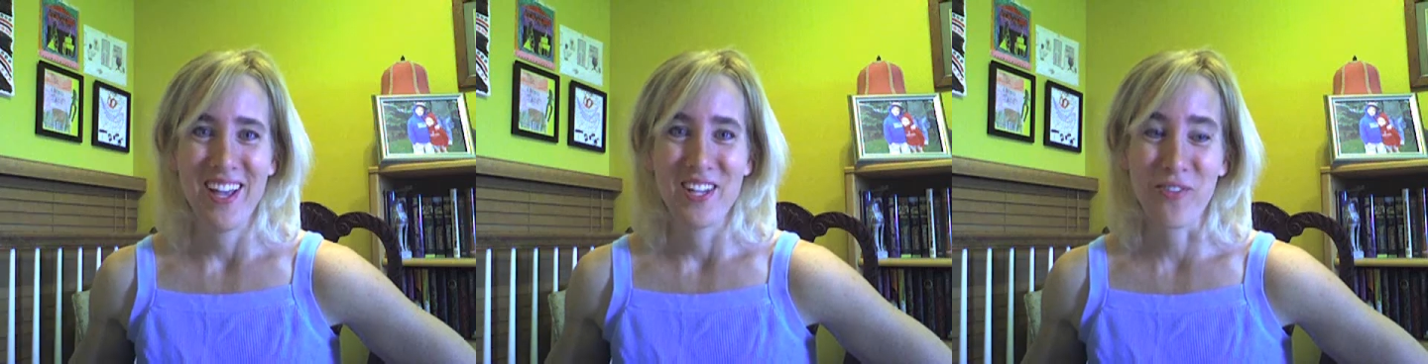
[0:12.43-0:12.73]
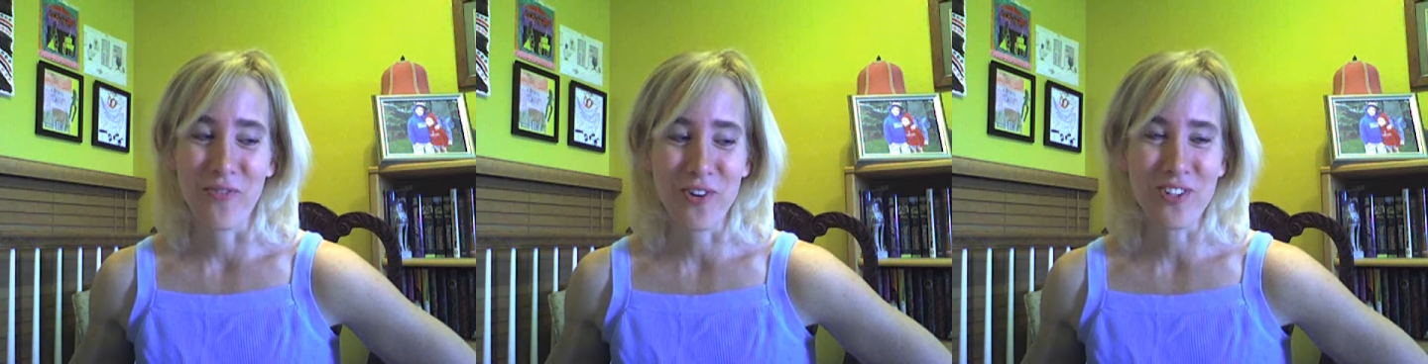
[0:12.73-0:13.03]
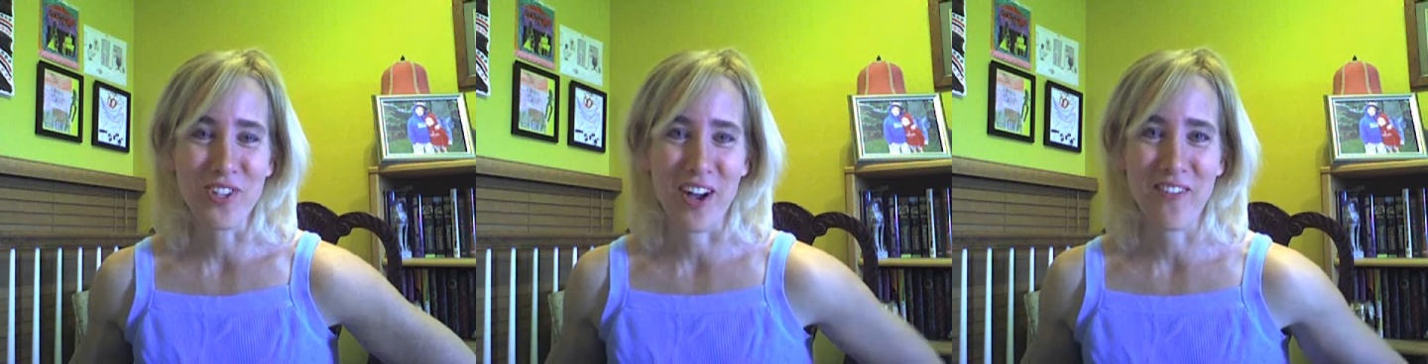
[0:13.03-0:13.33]
So
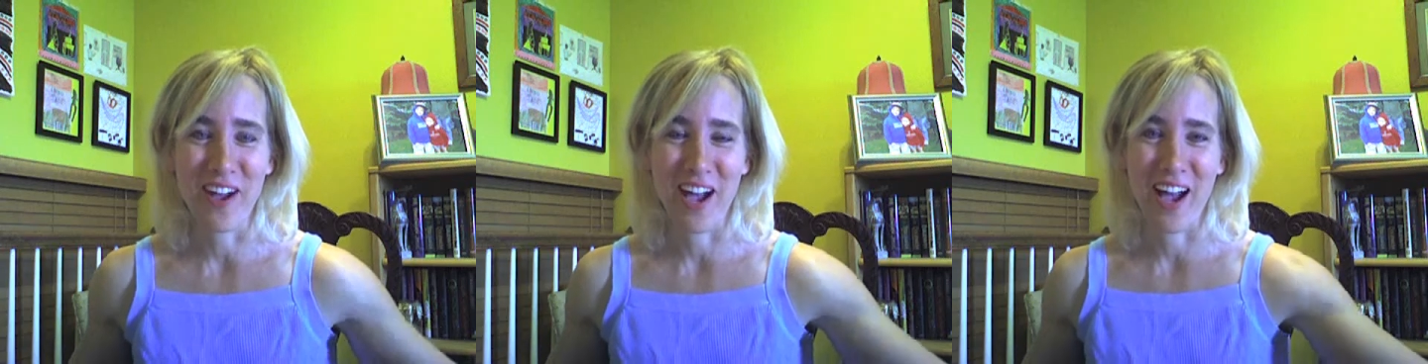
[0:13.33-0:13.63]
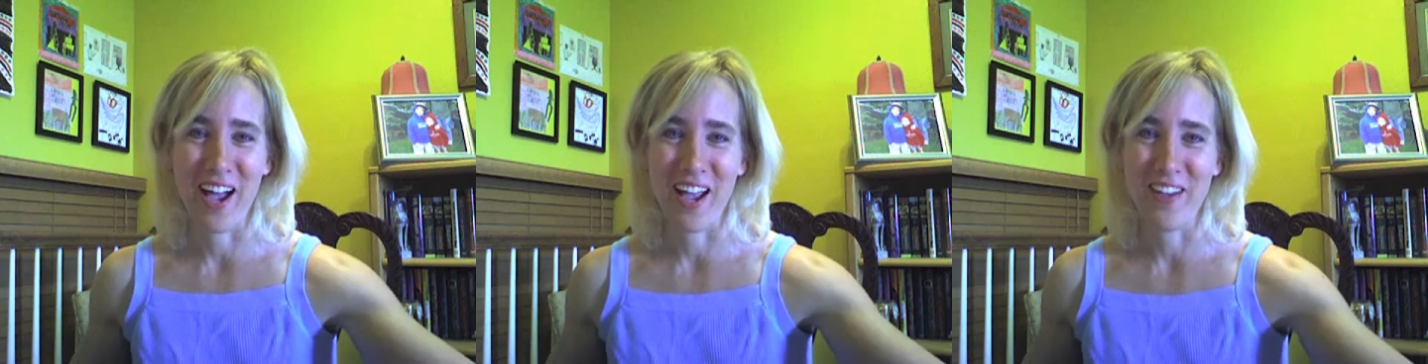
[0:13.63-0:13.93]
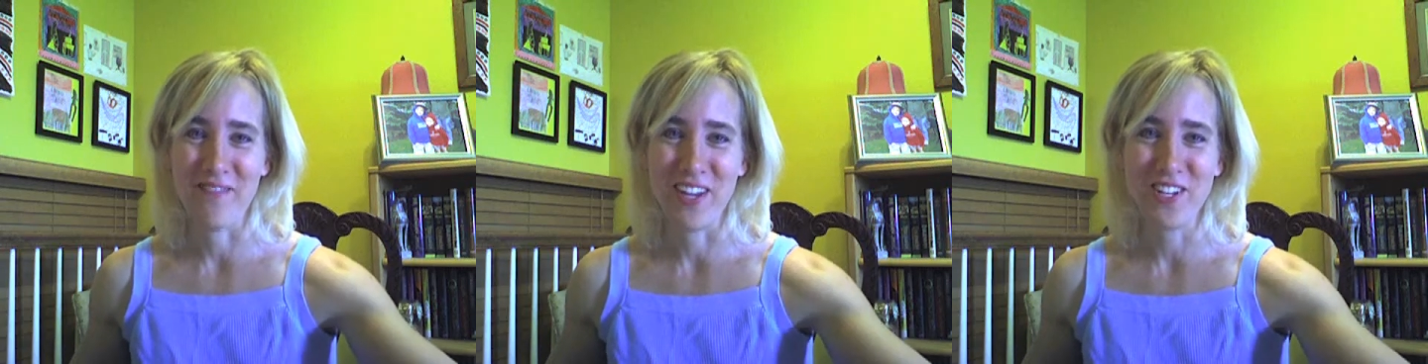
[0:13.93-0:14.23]
first off, I
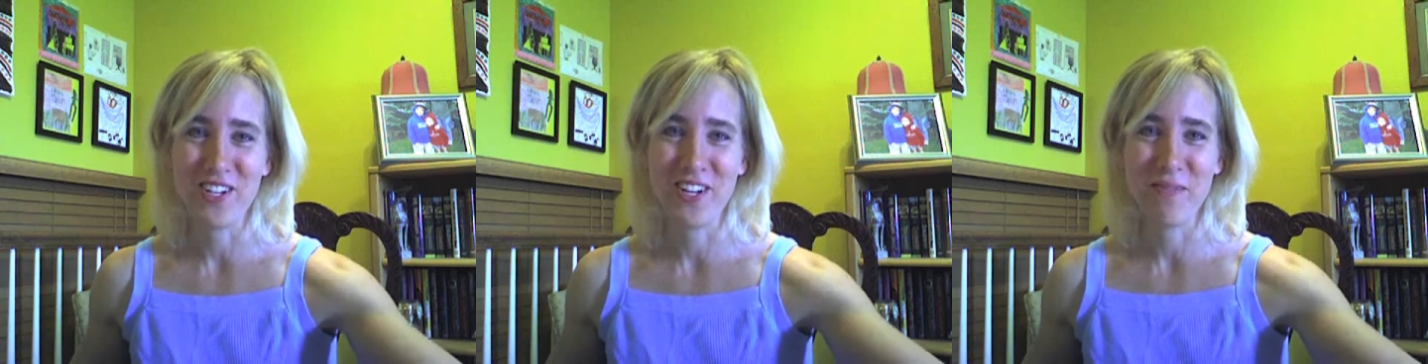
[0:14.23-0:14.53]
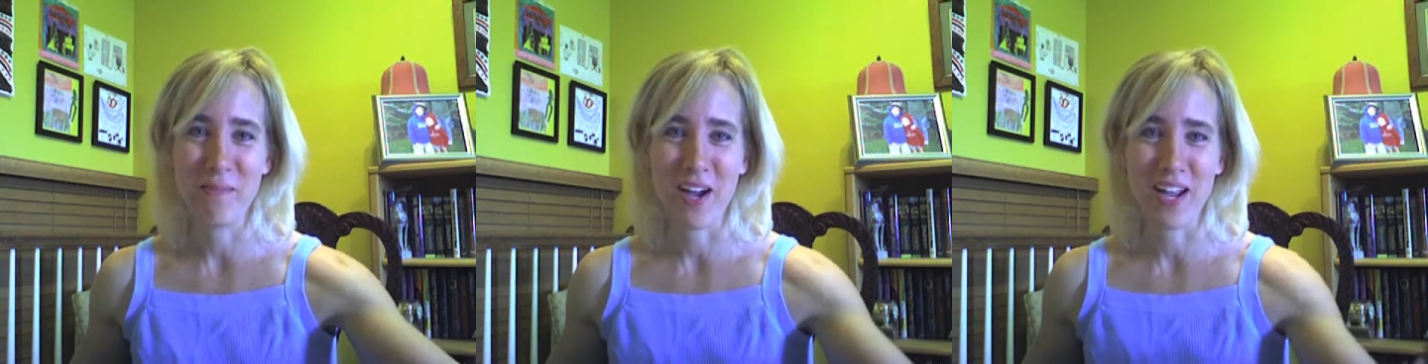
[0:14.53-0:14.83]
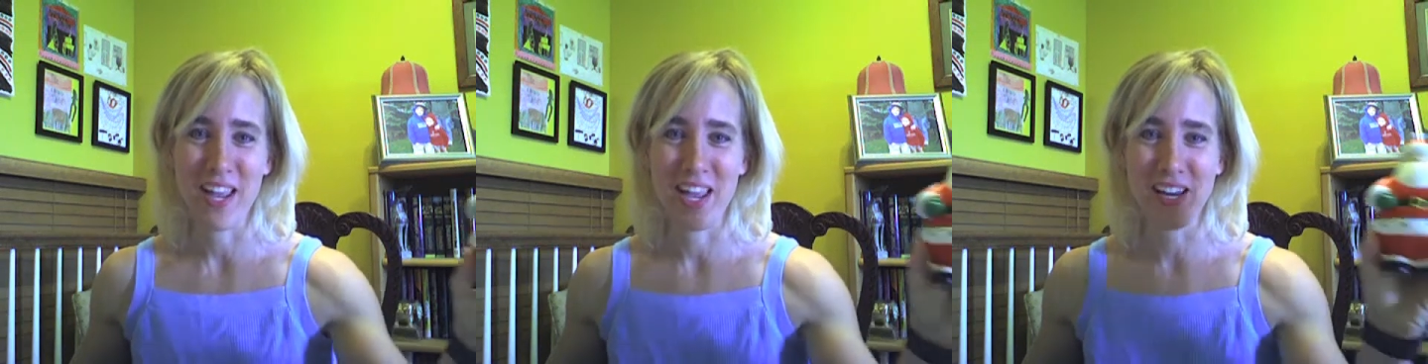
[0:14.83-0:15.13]
have mentioned
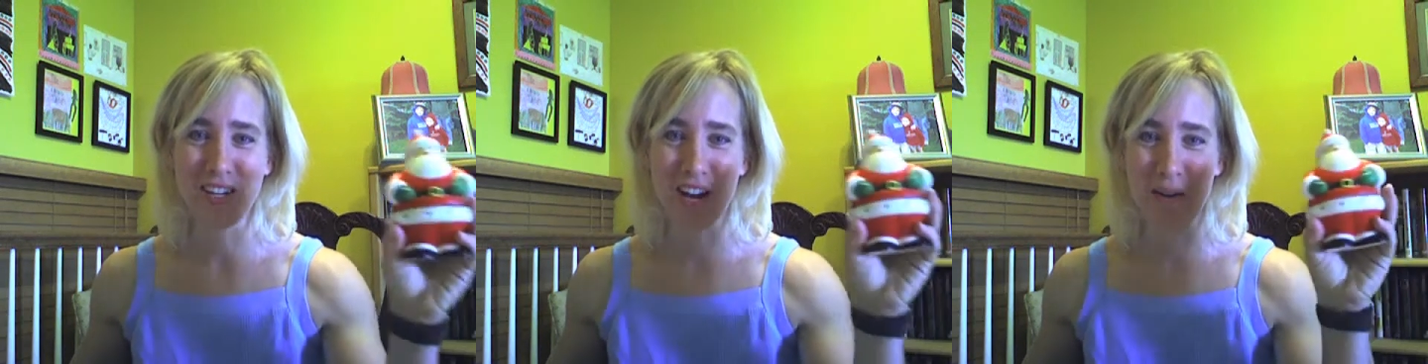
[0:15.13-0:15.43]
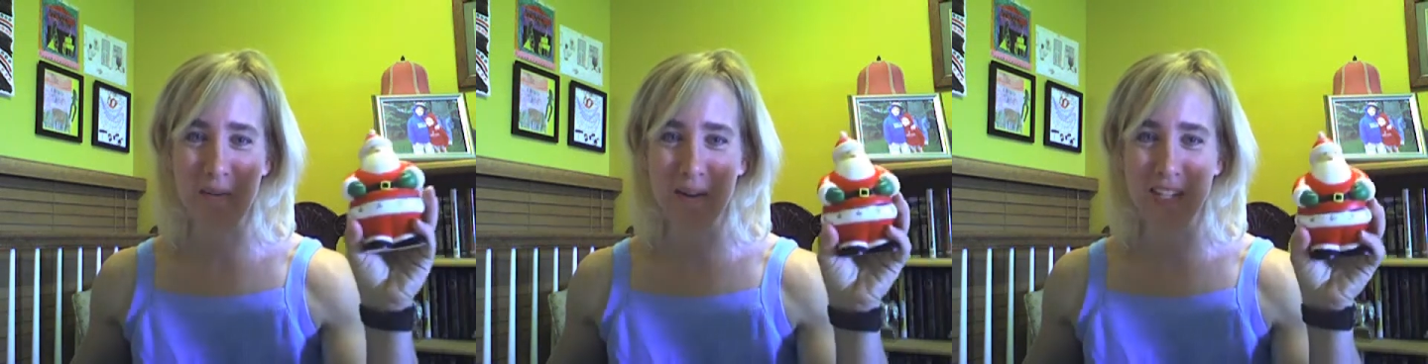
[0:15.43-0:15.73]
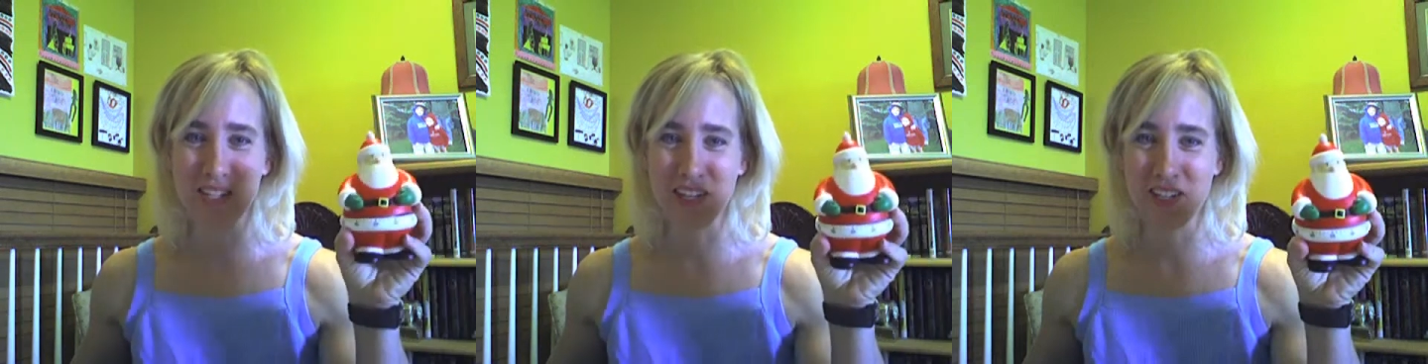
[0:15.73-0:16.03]
my egg timer,
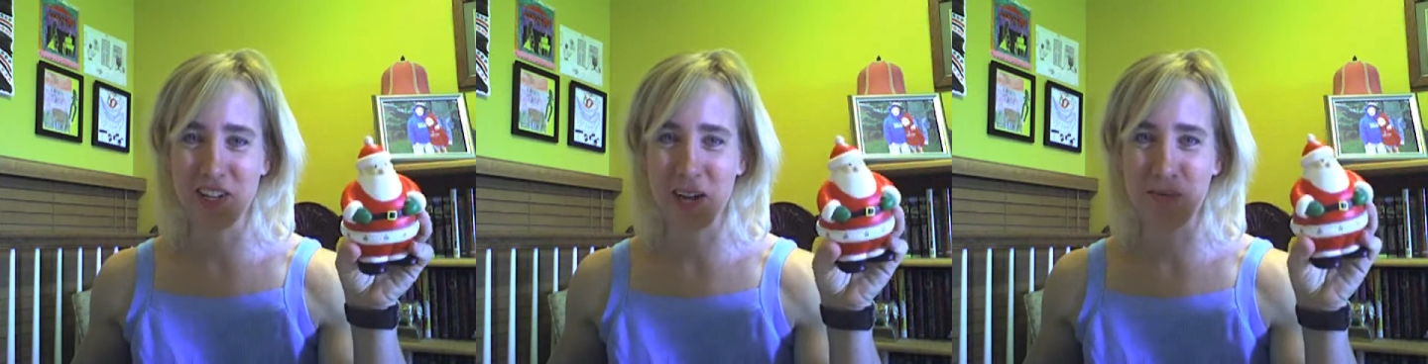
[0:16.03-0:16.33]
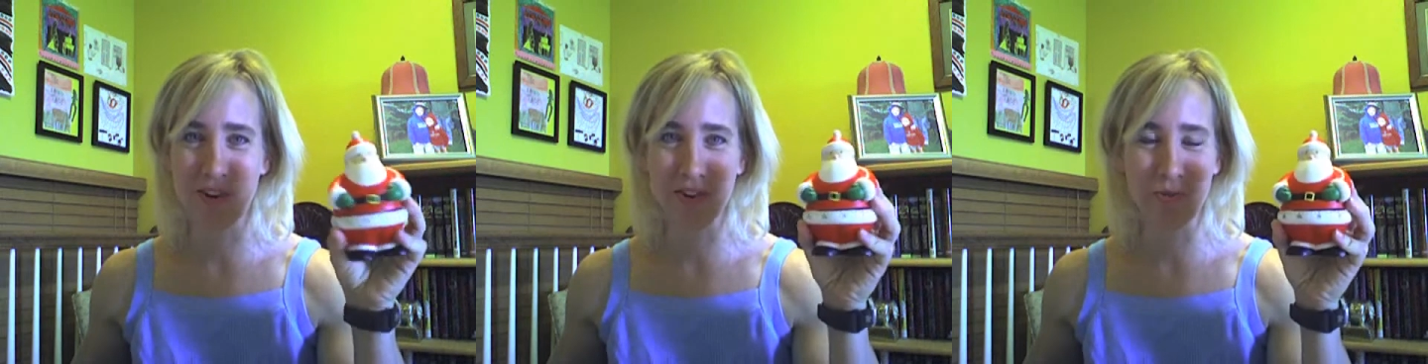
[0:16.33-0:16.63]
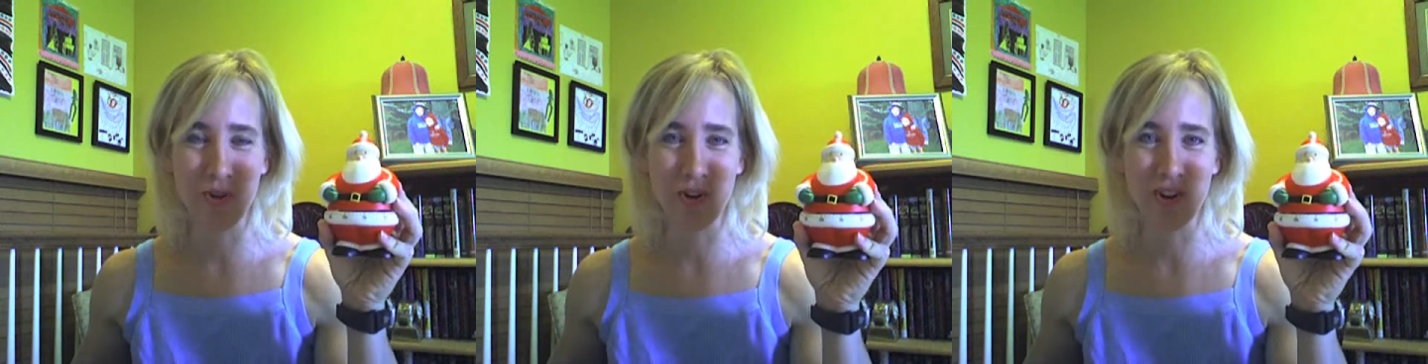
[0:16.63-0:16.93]
my Santa timer on
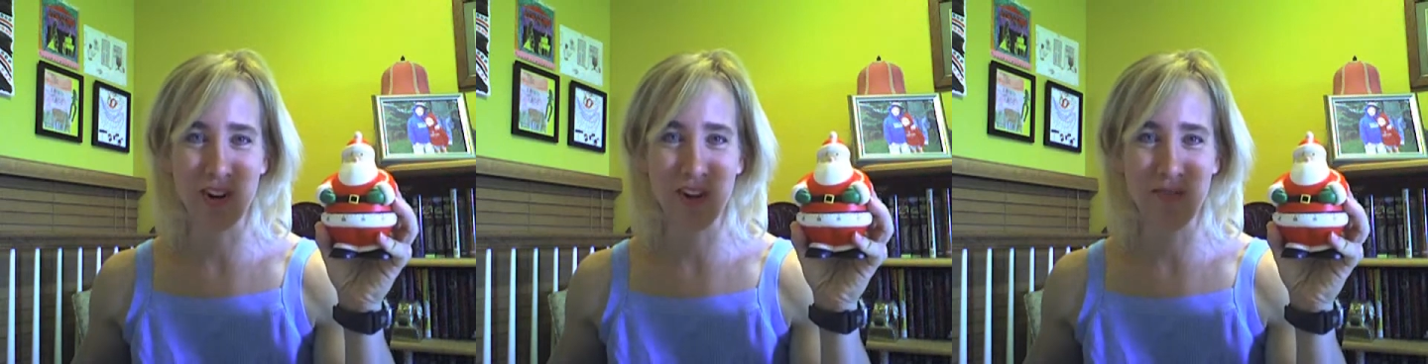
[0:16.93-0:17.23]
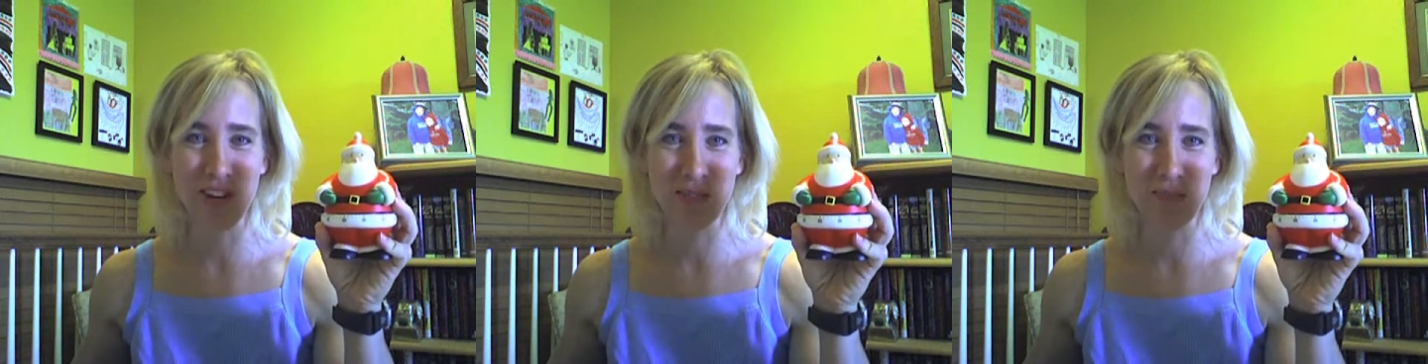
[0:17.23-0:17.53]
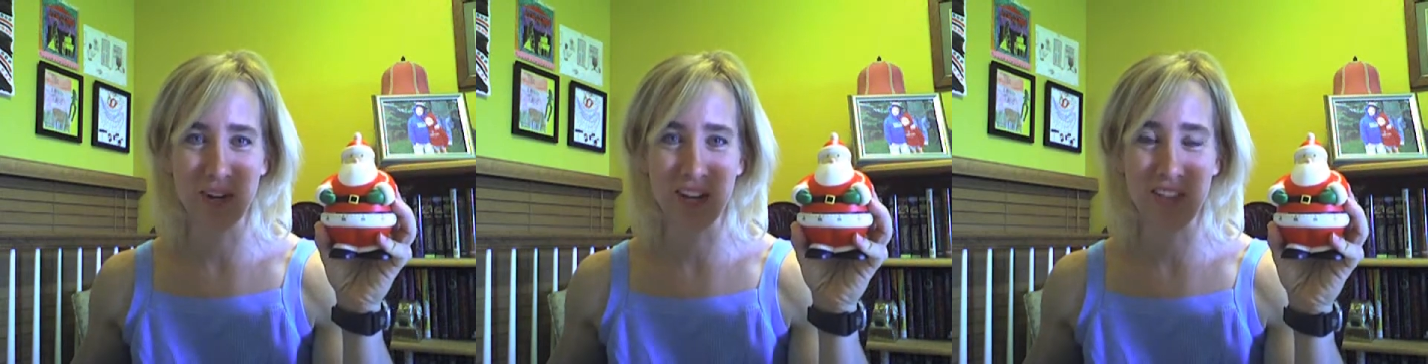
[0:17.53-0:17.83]
Twitter and on Facebook,